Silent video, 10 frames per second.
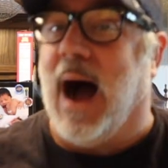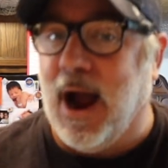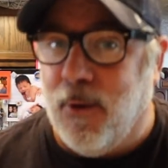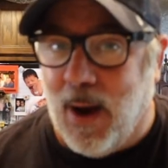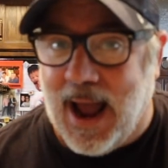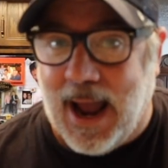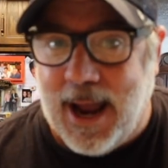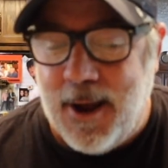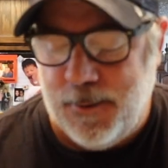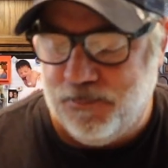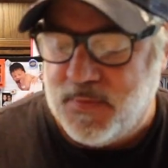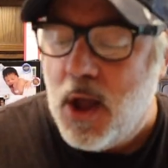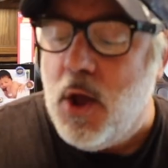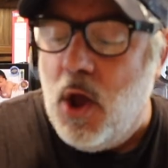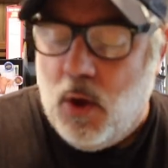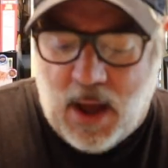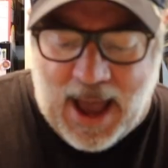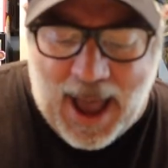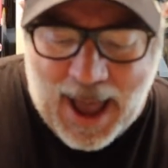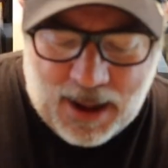By the way,
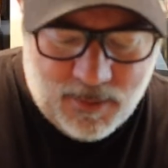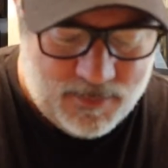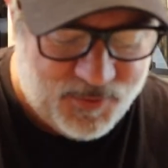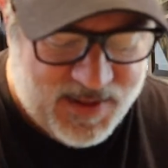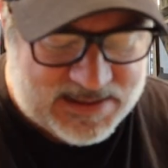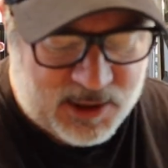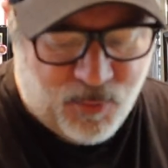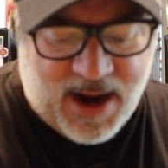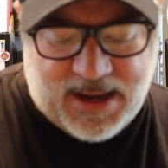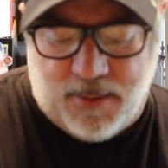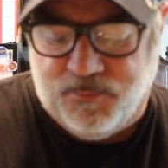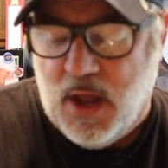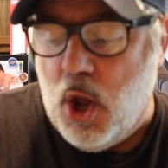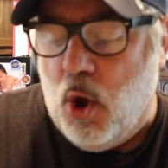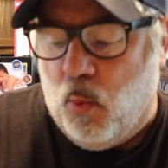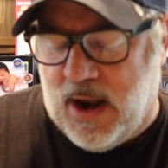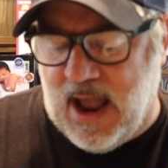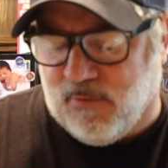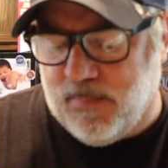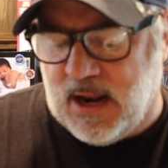ah, things are breaking. When
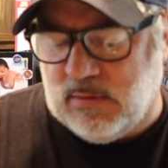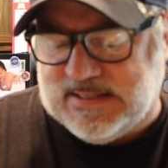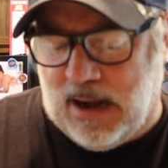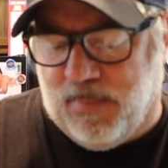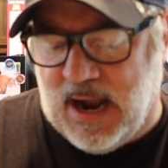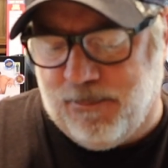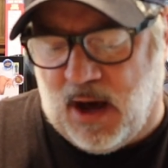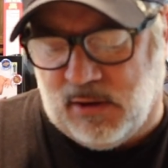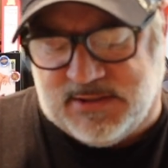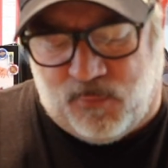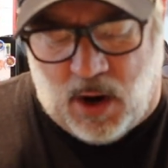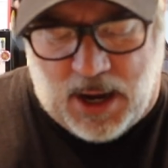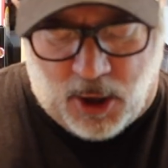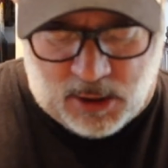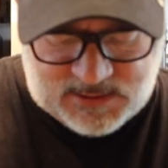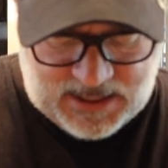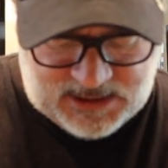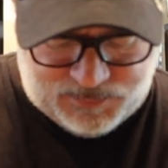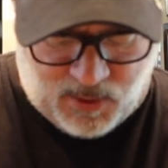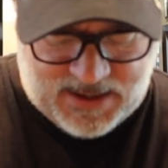everybody was out buying bottles of water, did I
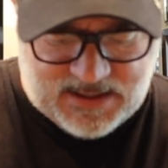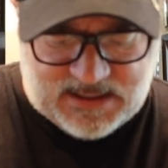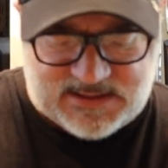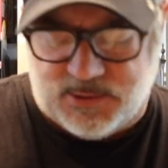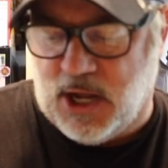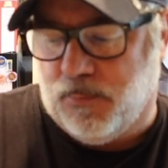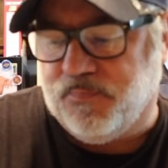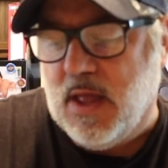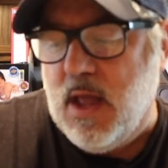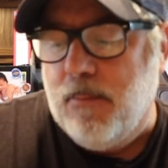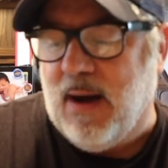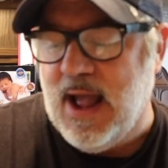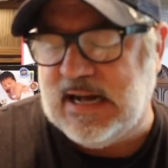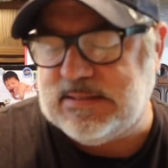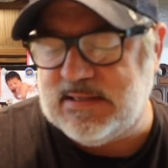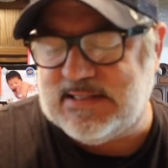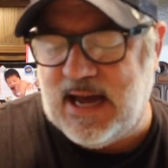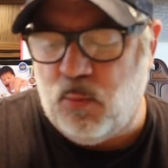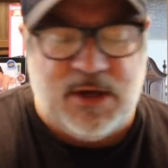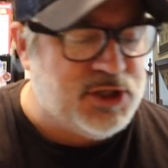just break this? No. My husband
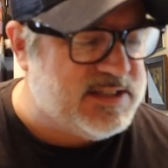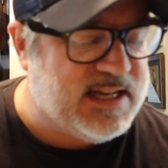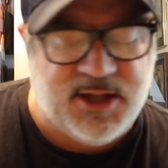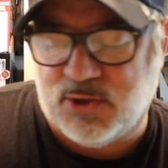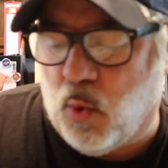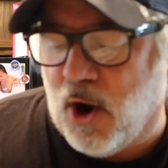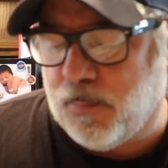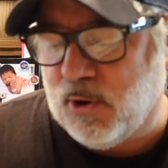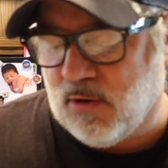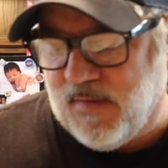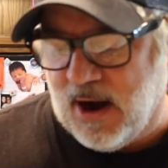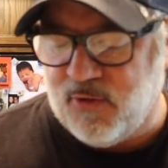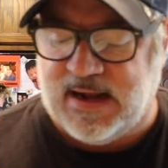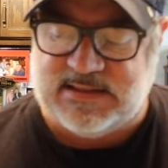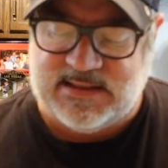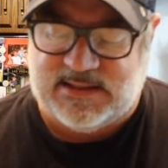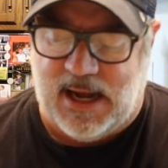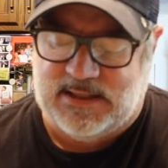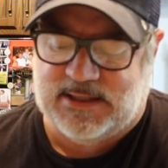said we should just get those water purifier things instead.